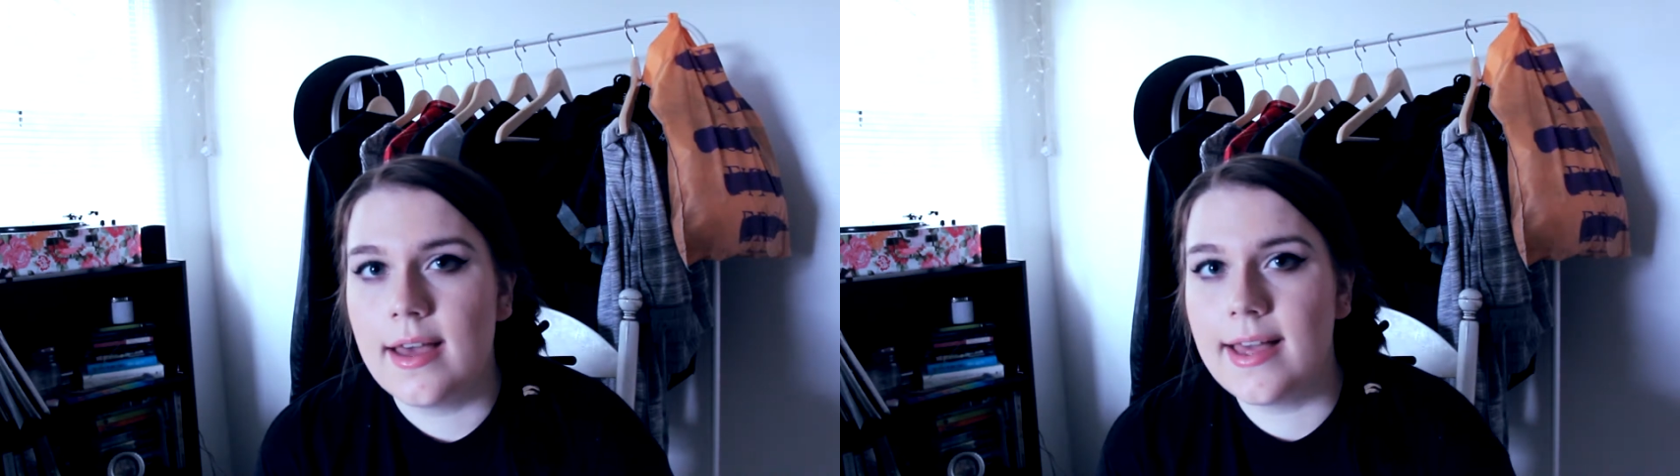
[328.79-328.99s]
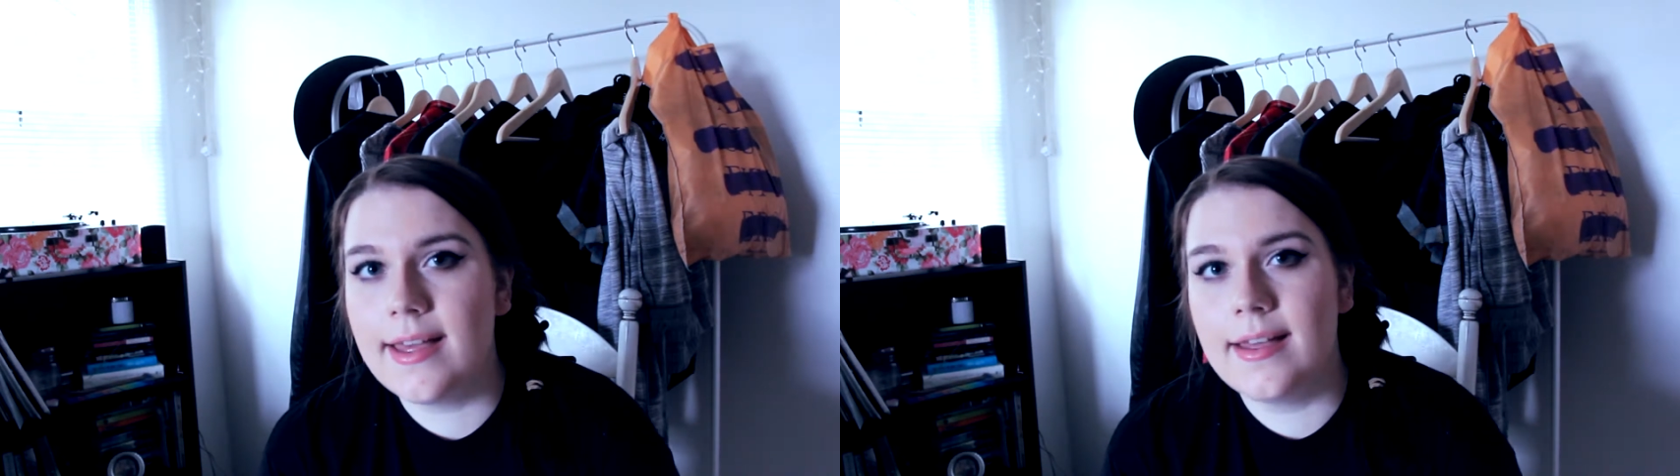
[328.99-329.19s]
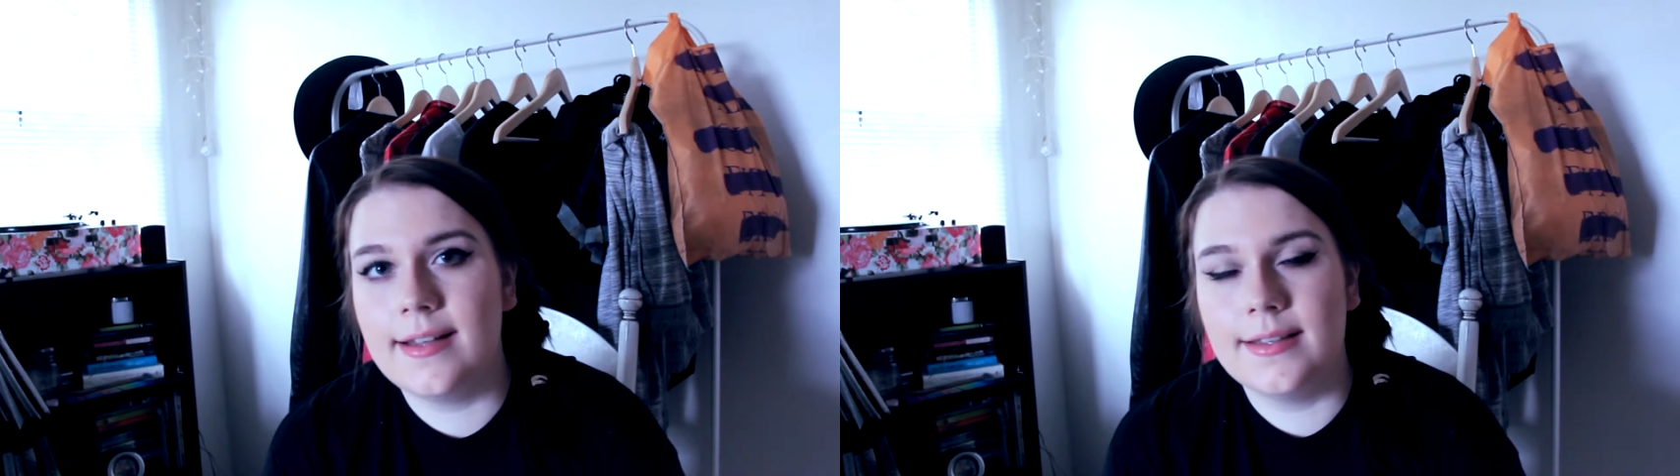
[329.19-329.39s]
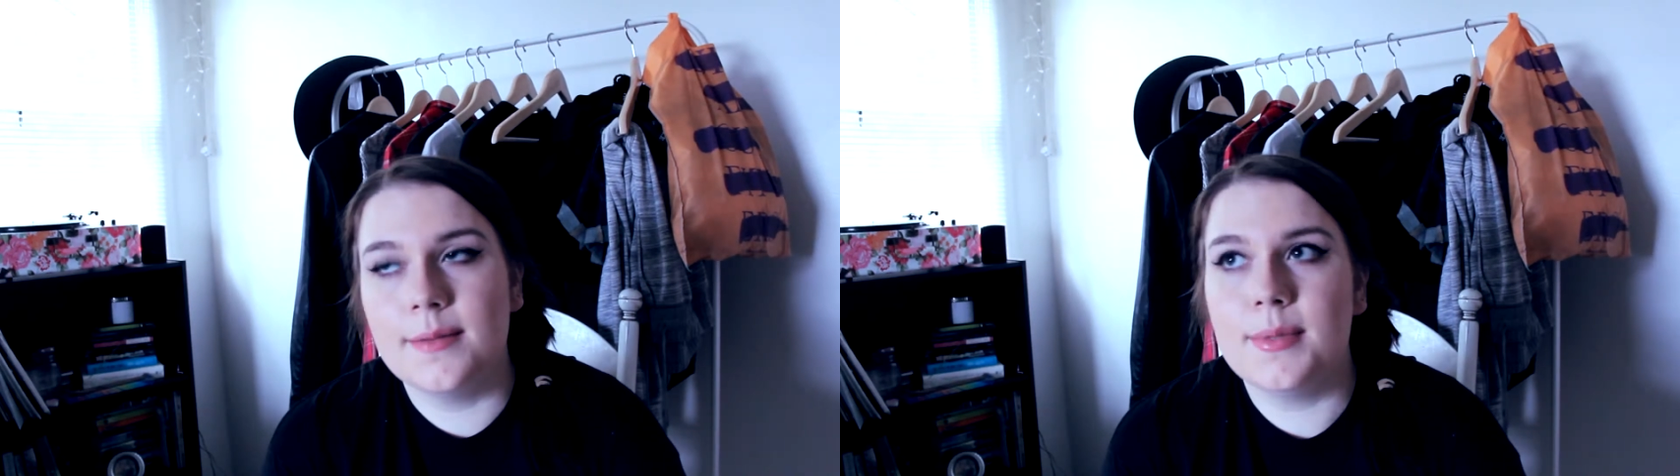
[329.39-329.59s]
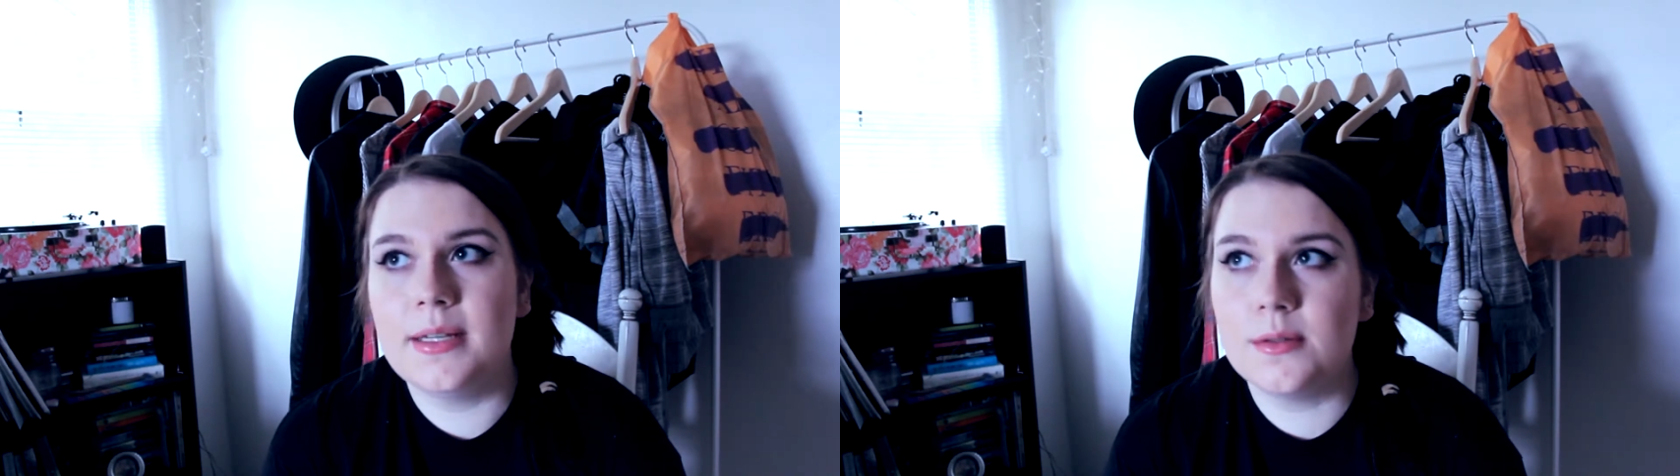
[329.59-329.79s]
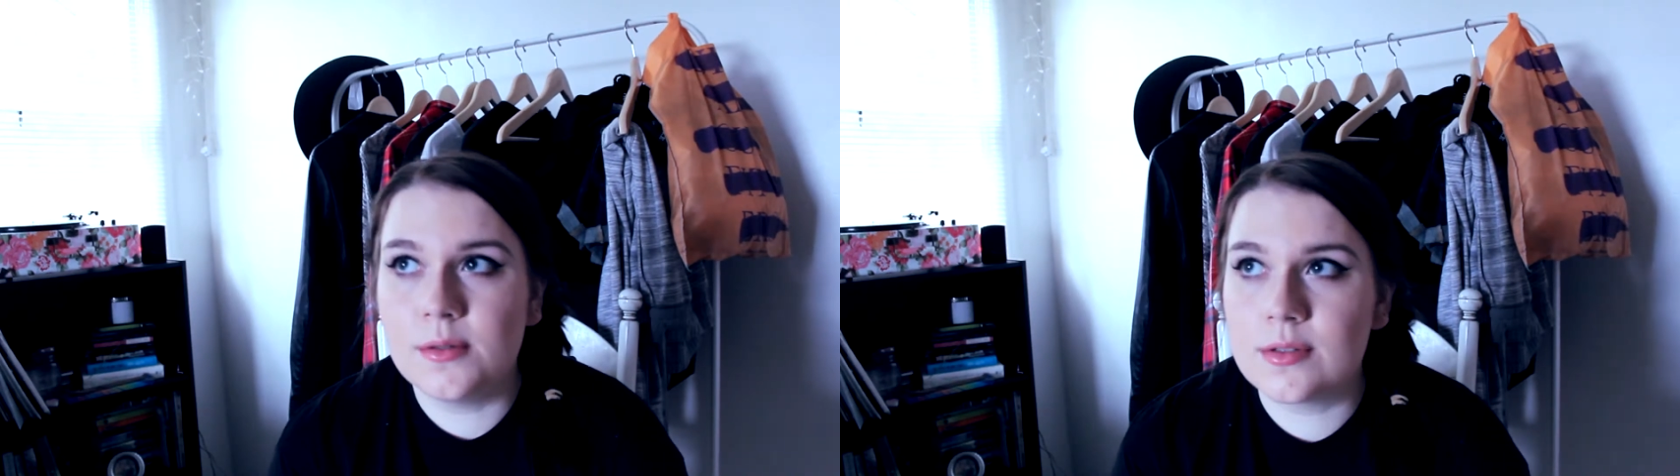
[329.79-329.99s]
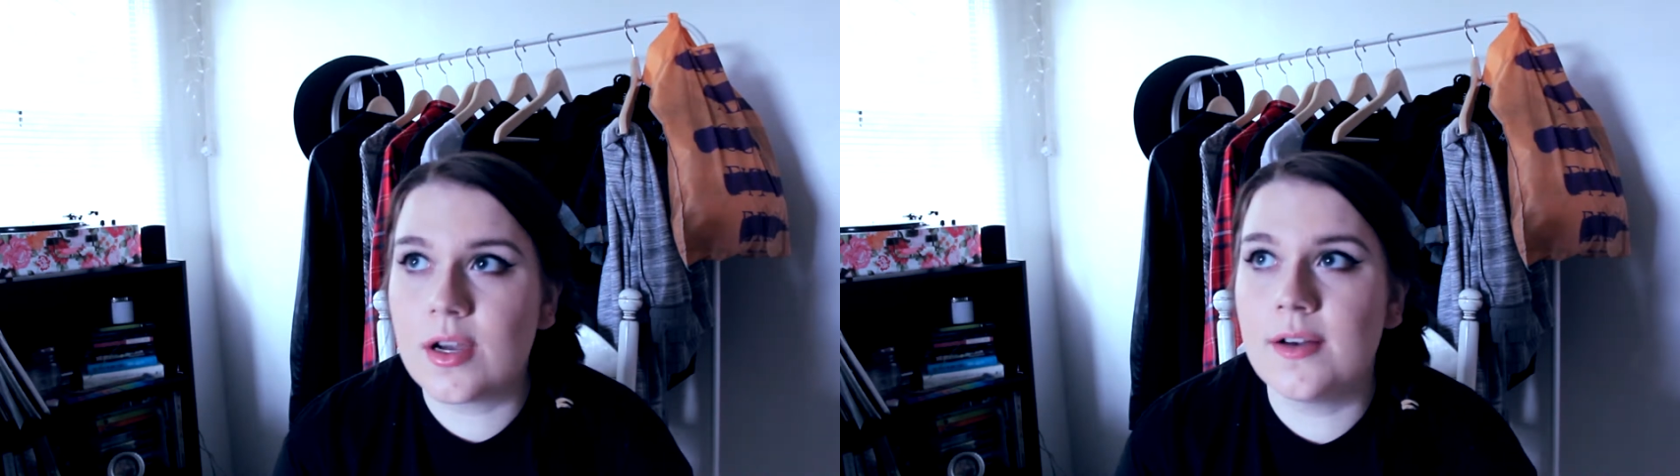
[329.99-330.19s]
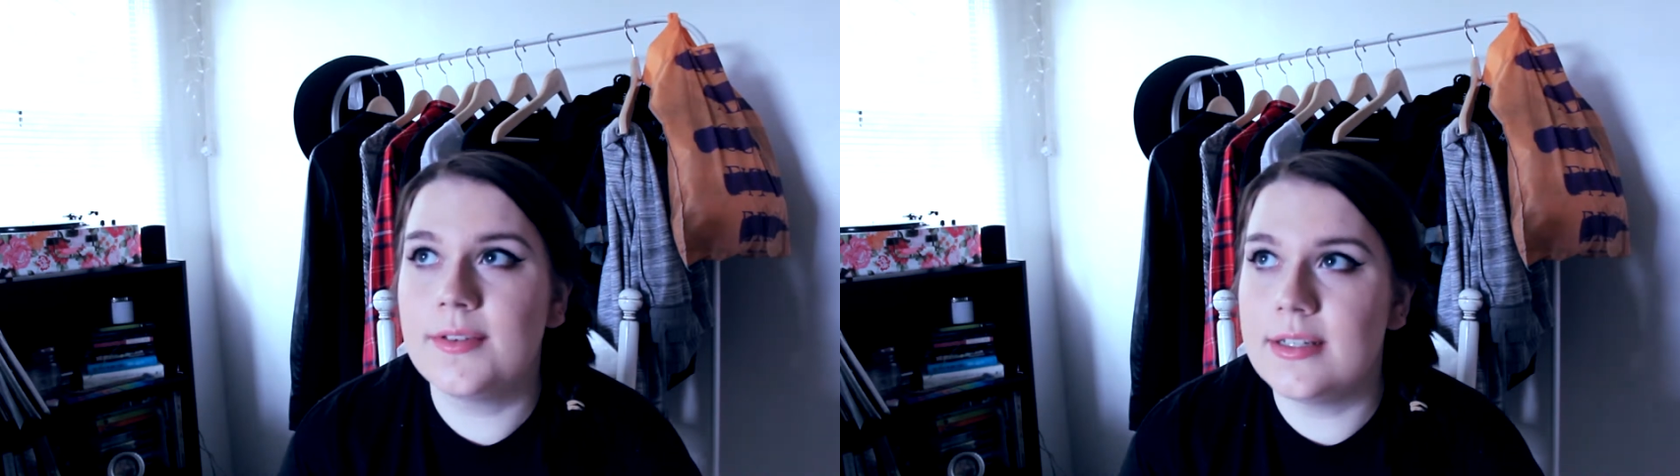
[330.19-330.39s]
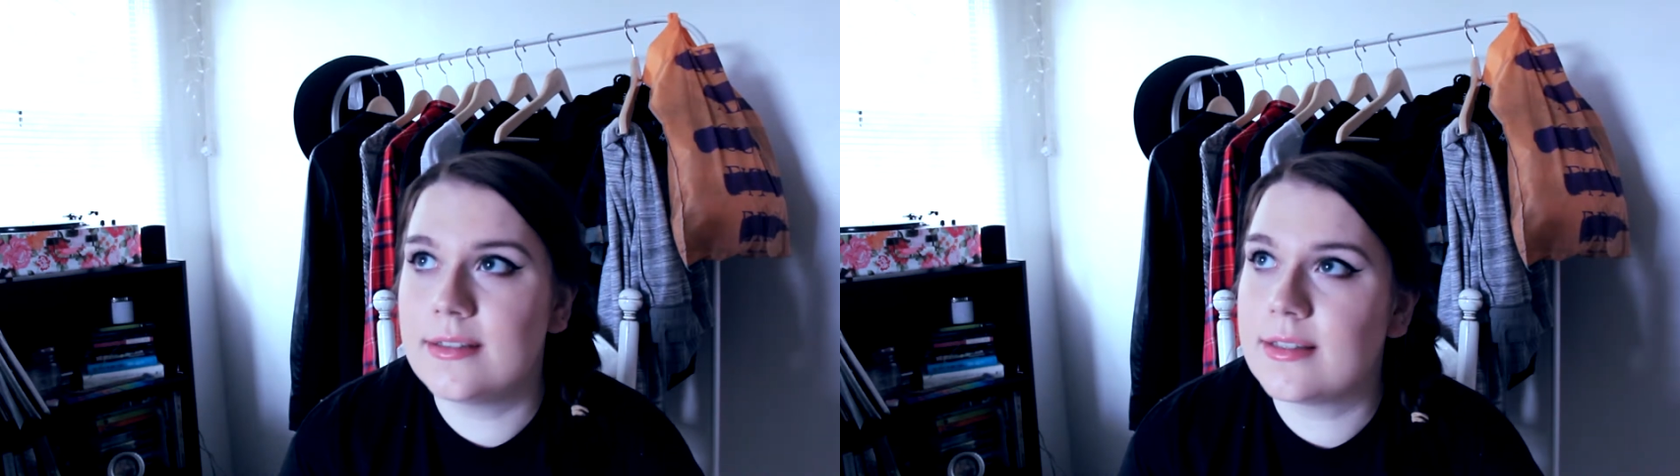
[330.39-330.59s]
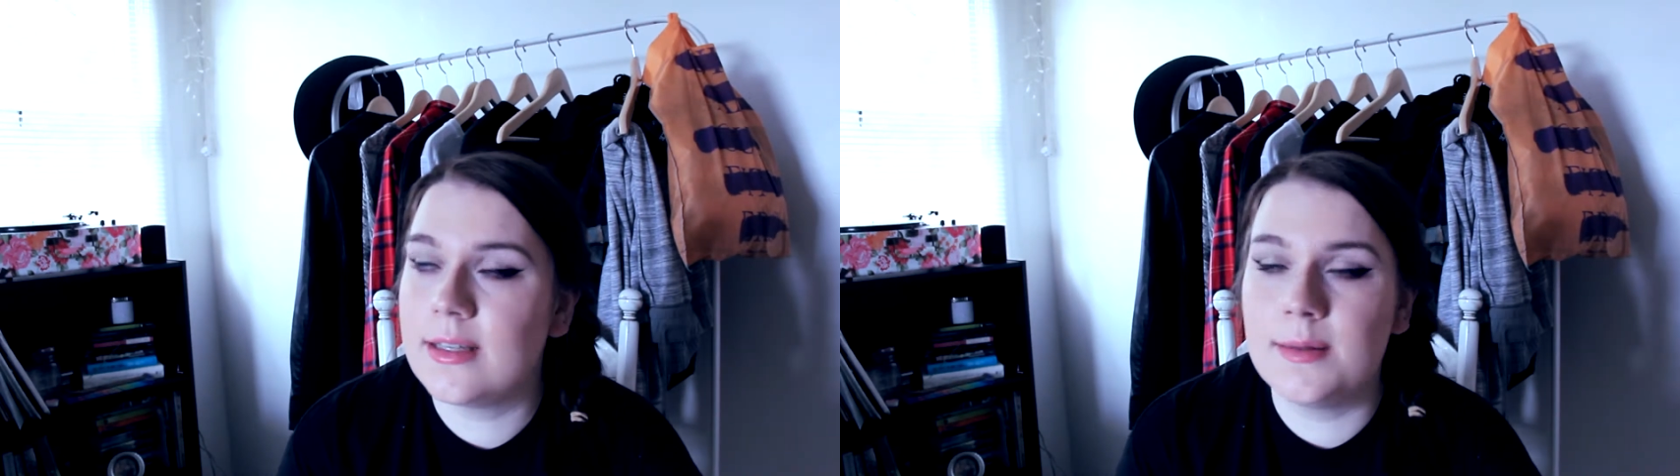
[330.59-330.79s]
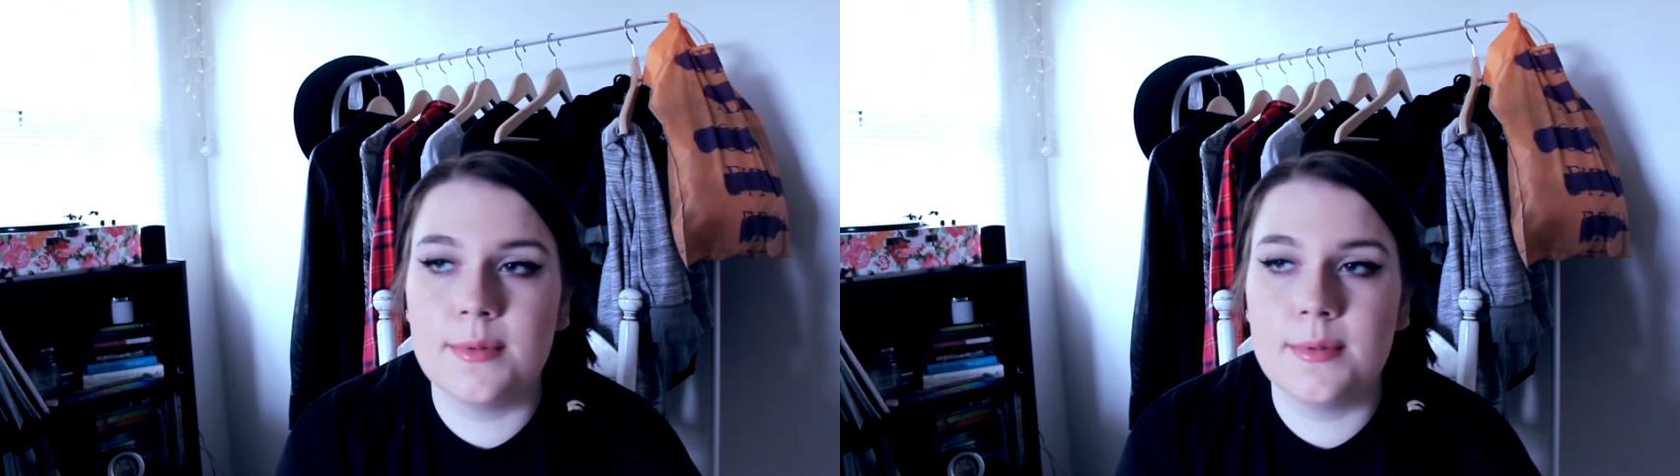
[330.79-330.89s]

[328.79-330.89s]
And the Beatles, obviously,